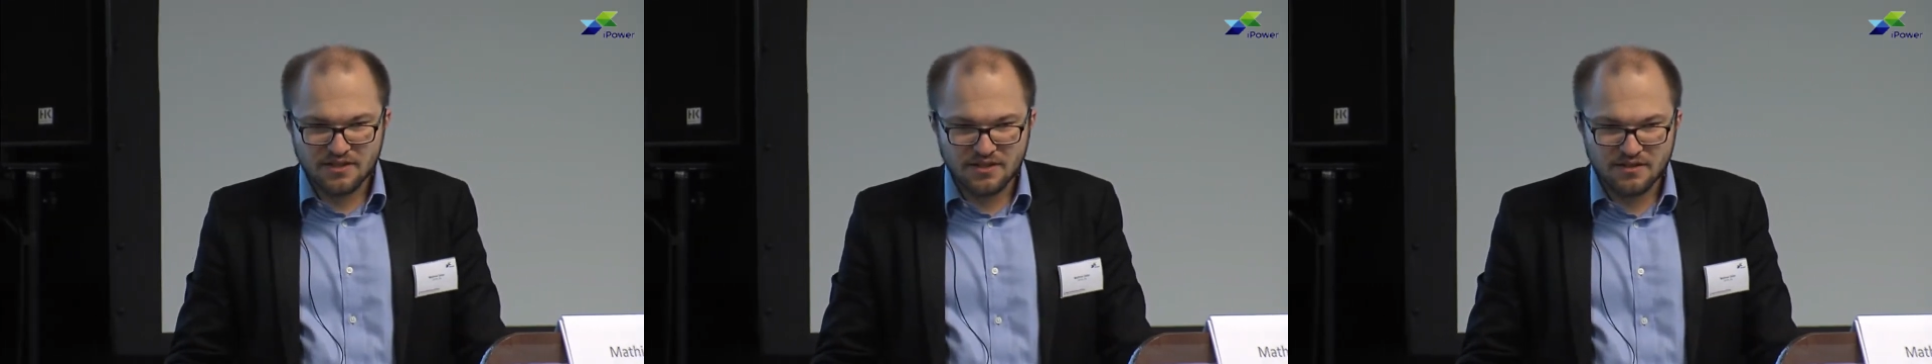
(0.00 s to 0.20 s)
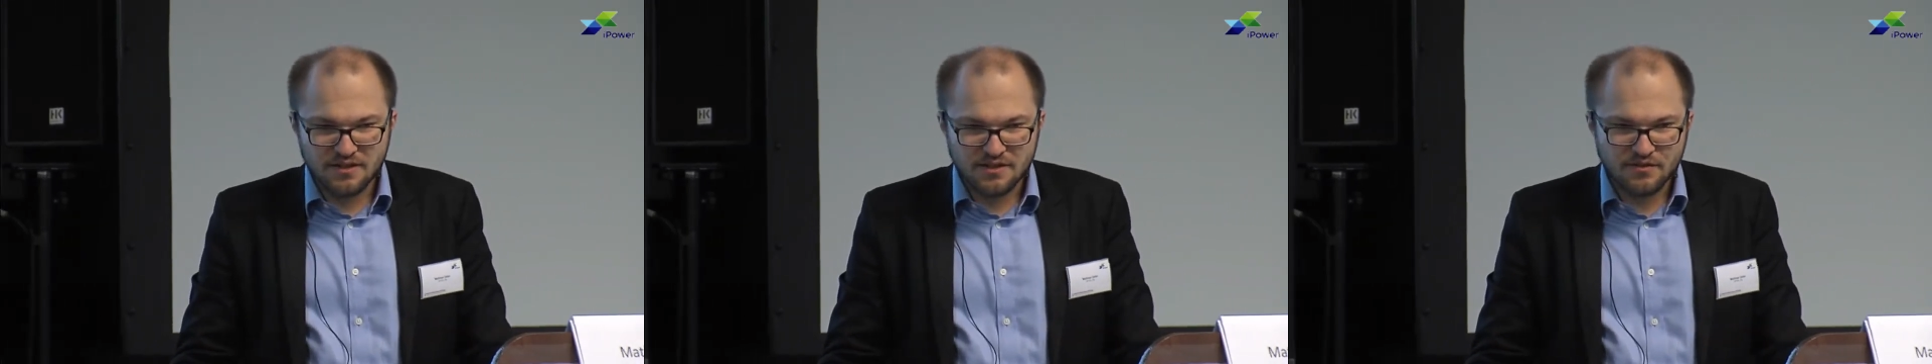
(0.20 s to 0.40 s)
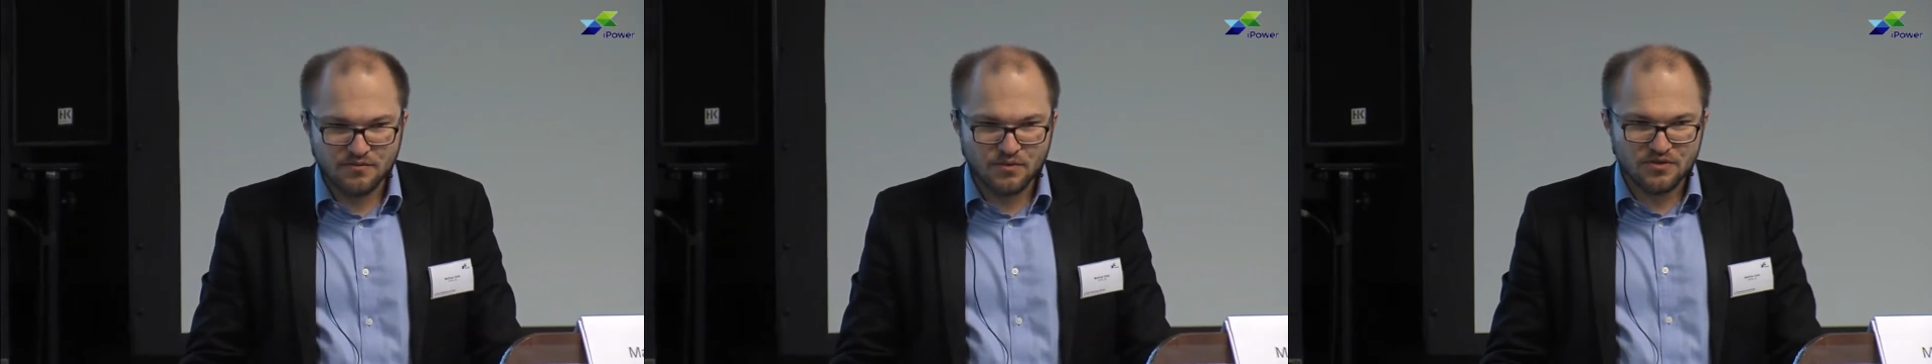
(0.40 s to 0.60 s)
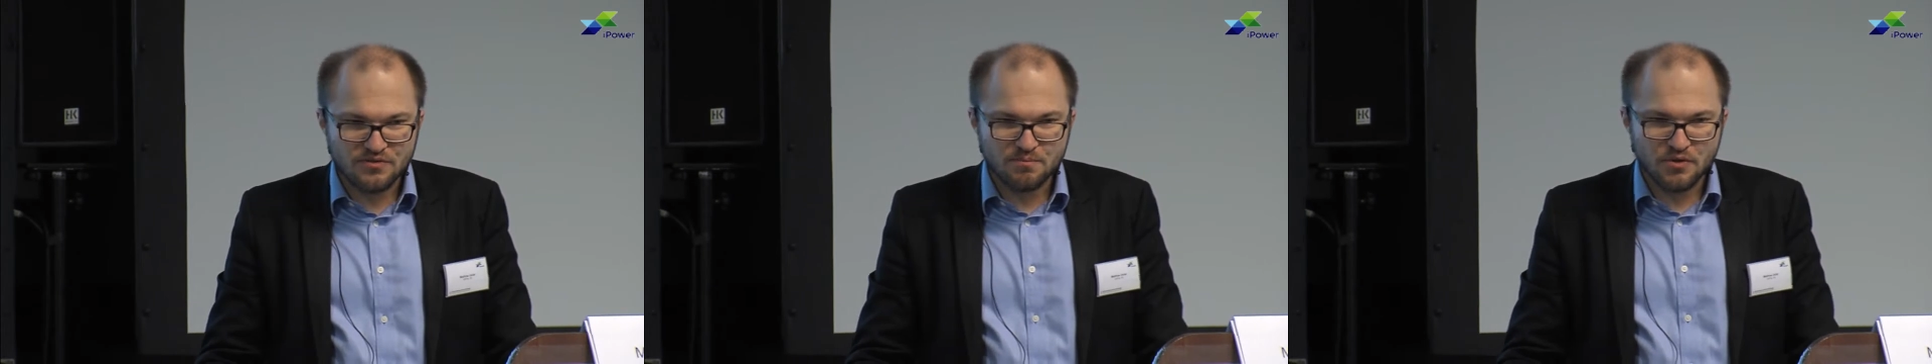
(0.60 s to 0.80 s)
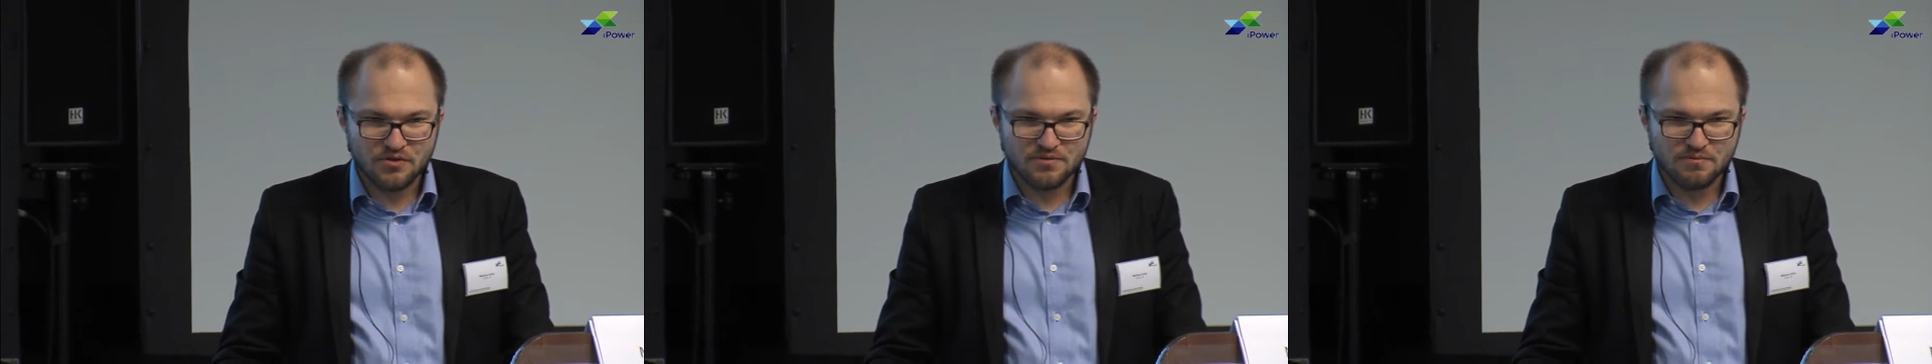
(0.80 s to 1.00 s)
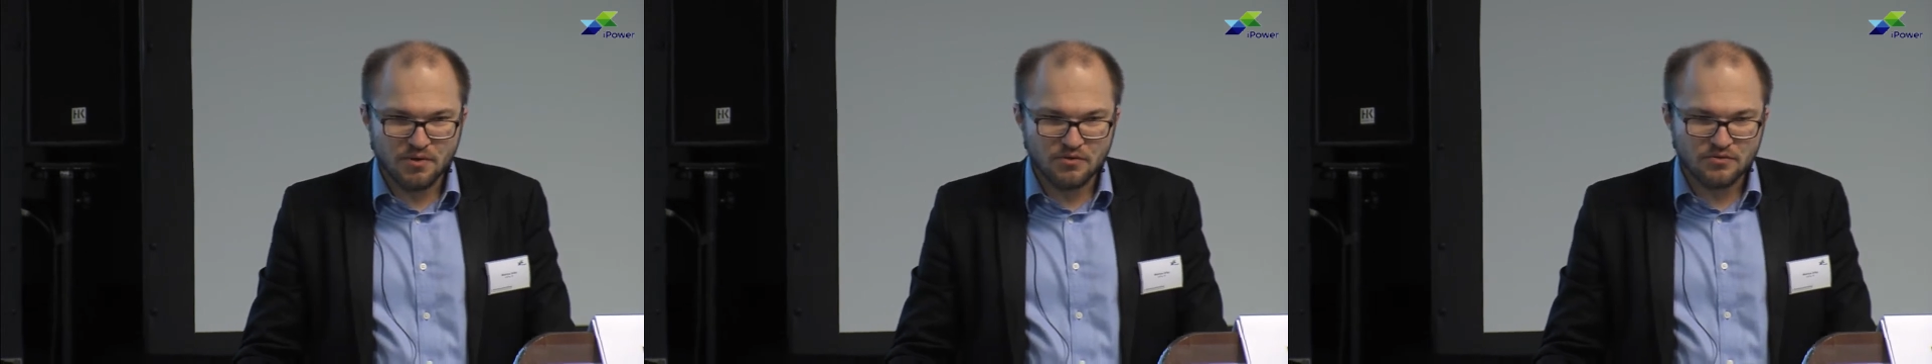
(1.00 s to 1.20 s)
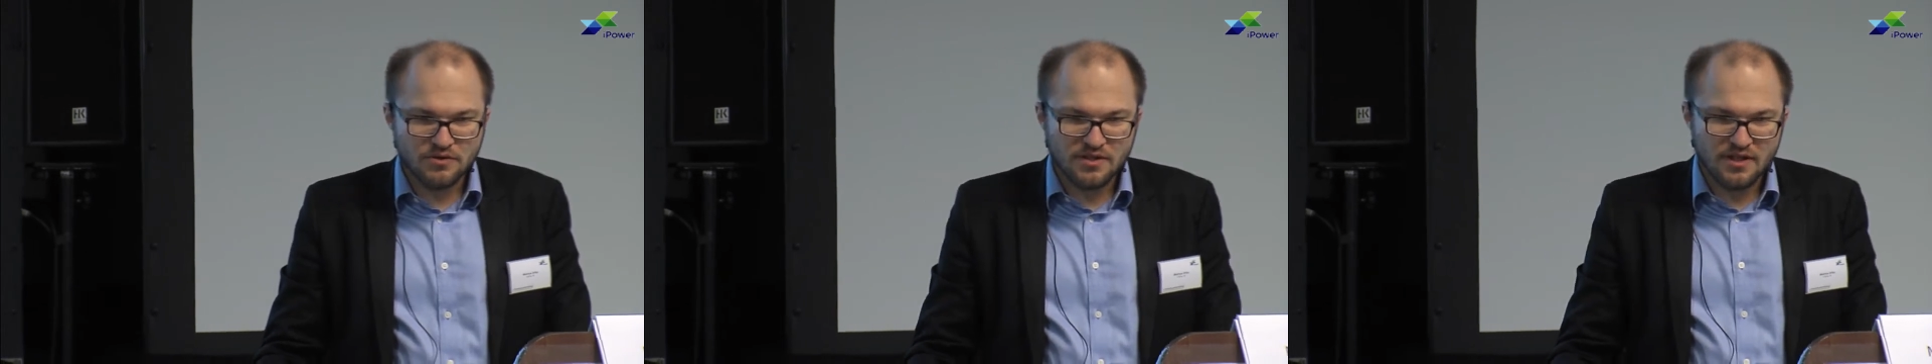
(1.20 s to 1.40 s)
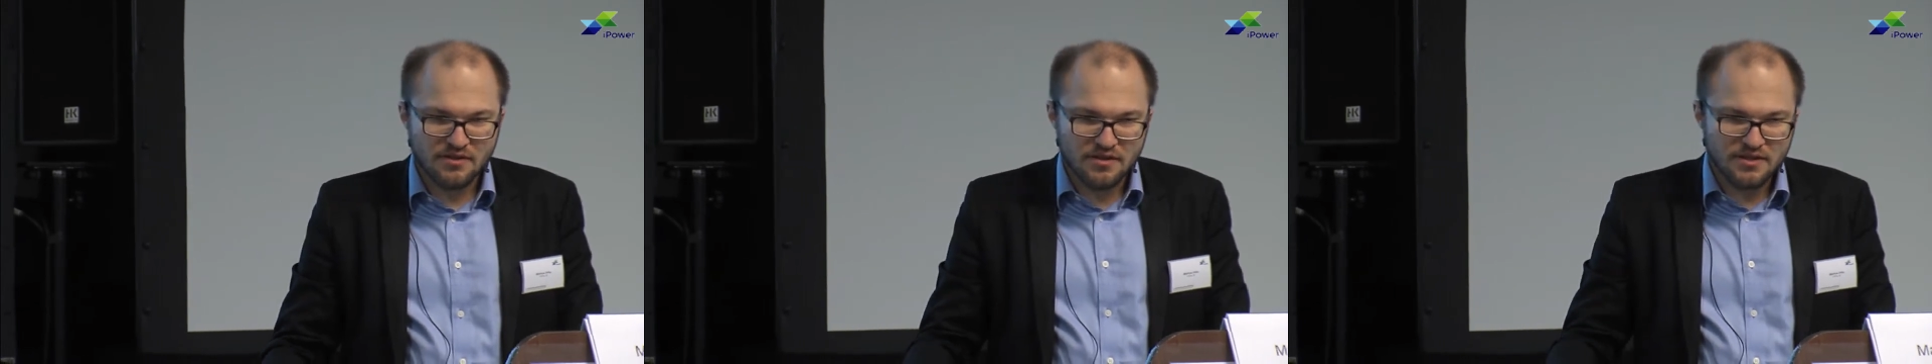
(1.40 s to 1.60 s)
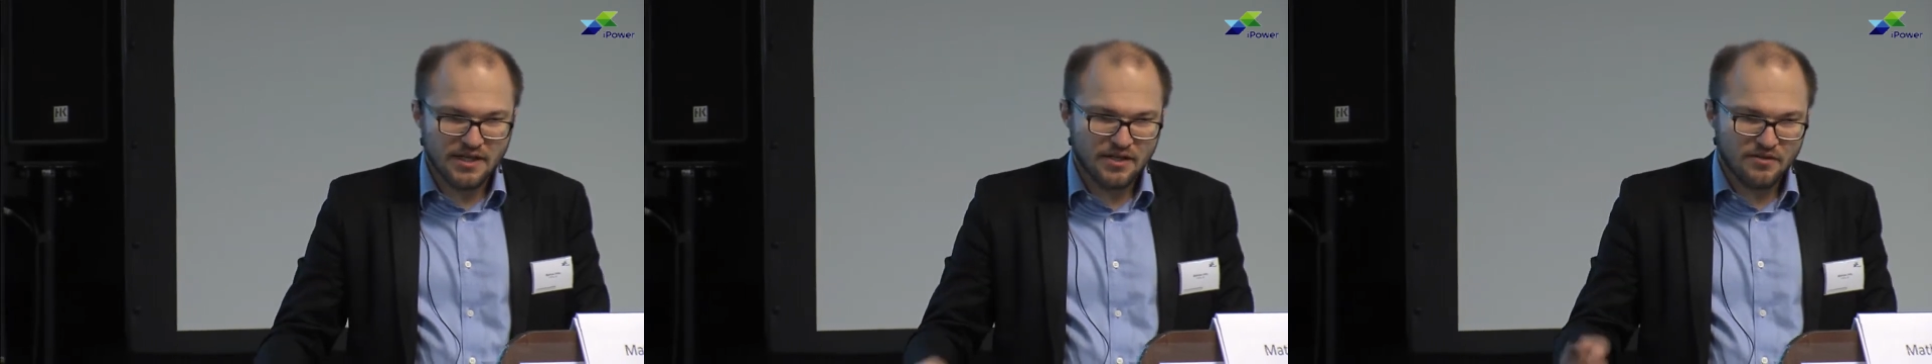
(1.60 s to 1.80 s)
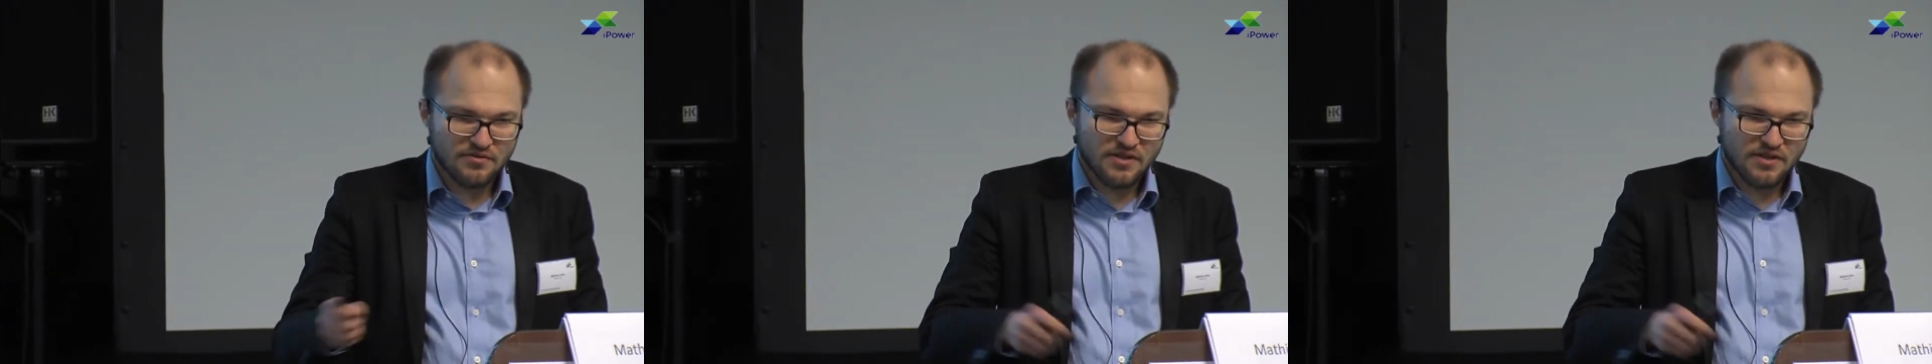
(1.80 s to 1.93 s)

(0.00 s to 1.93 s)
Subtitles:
and then it was postponed at the day of